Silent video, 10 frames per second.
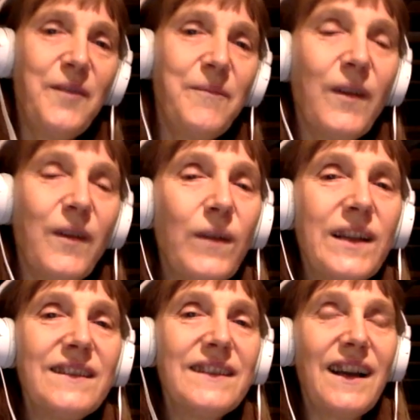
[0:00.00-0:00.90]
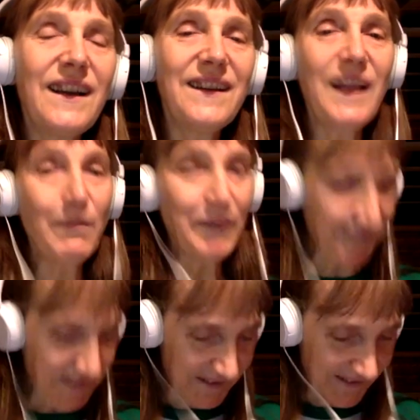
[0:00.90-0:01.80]
Well, labas
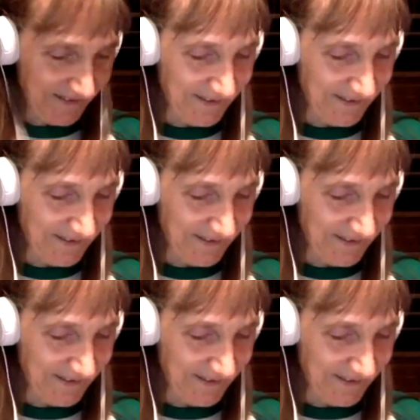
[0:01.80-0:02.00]
rytas.